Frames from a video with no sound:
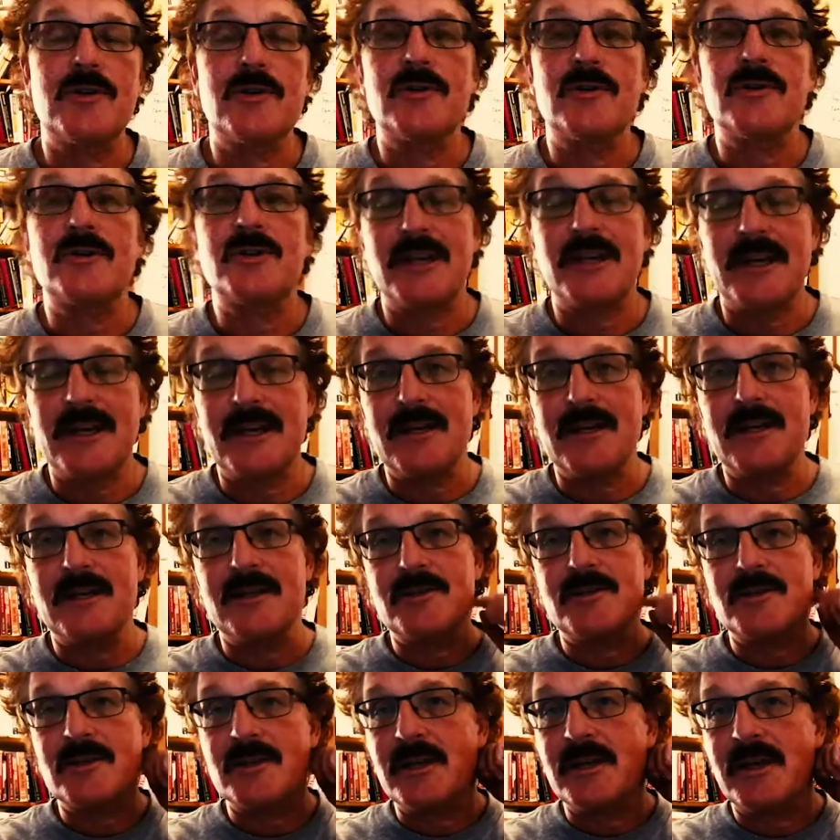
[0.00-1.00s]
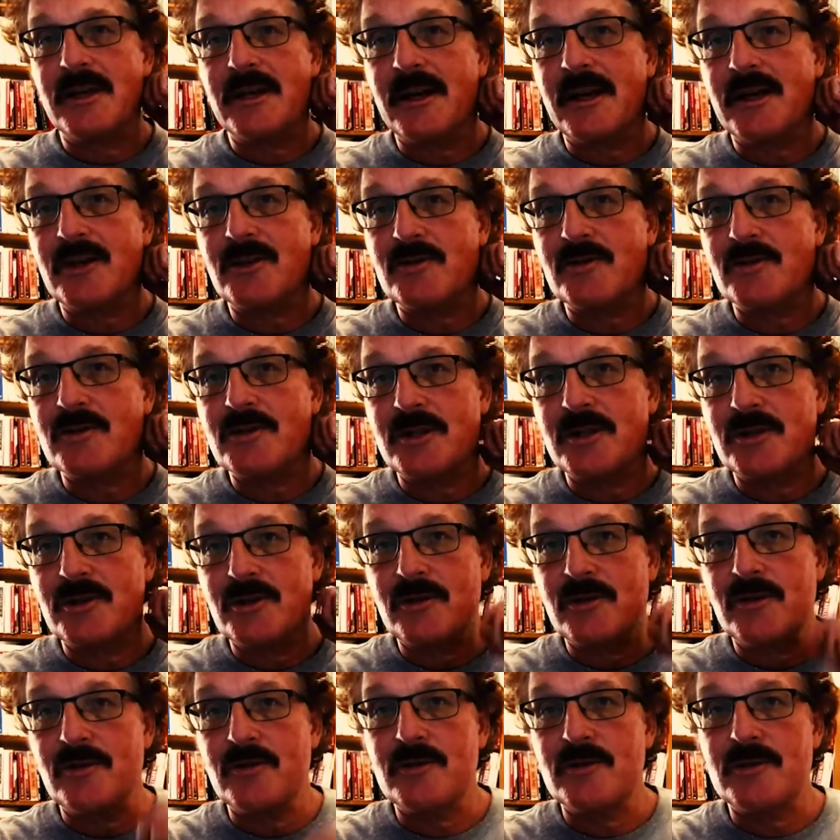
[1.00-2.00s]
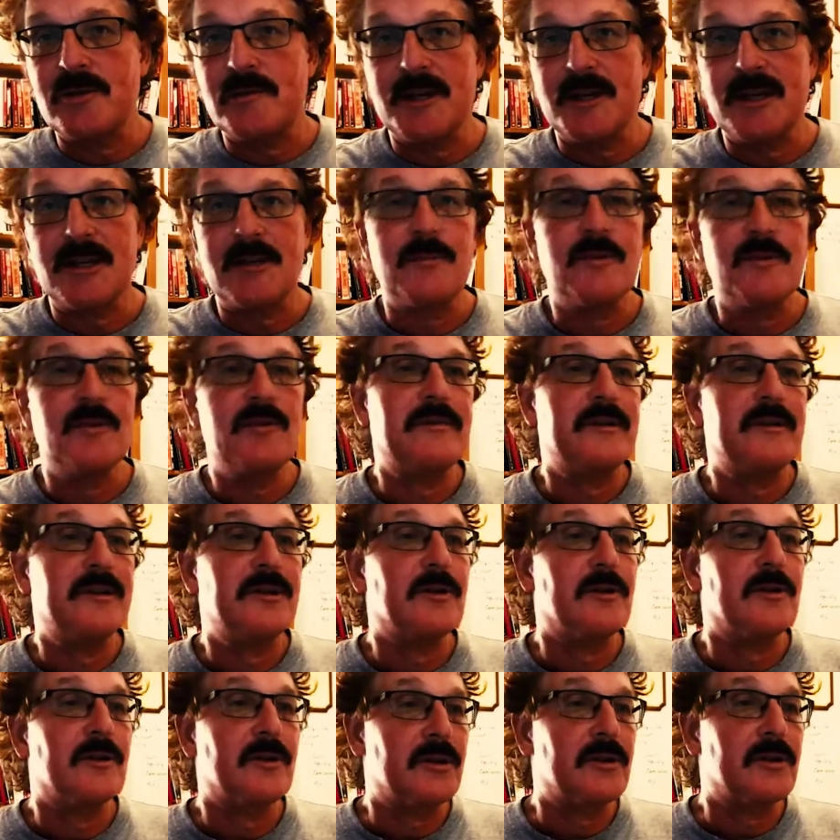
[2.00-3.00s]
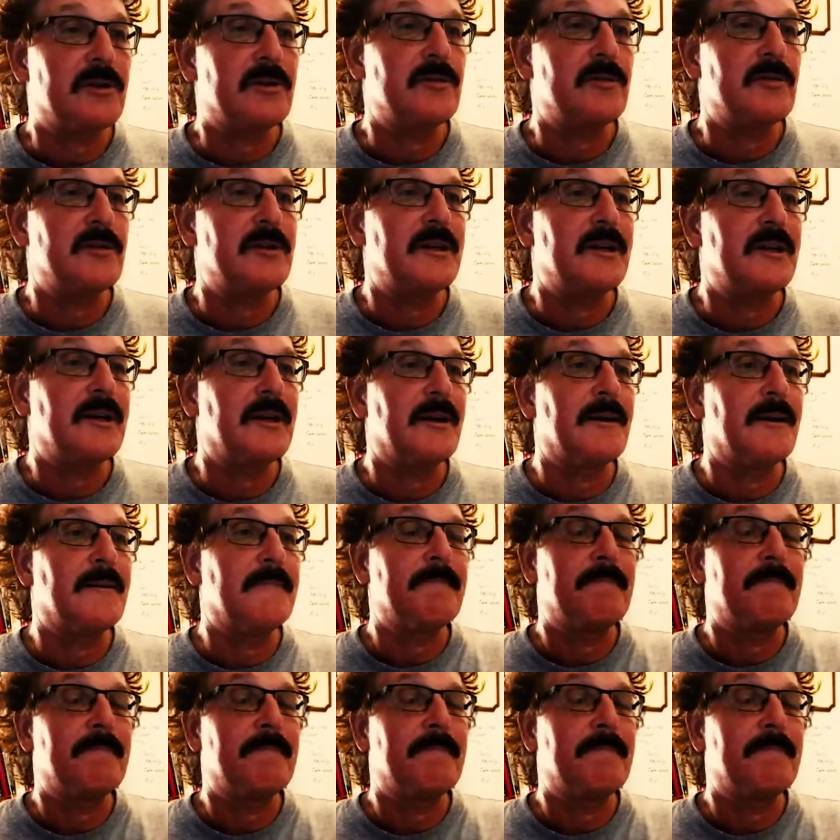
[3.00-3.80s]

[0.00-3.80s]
the stand-ins and the extras that you use to make the movie are included there.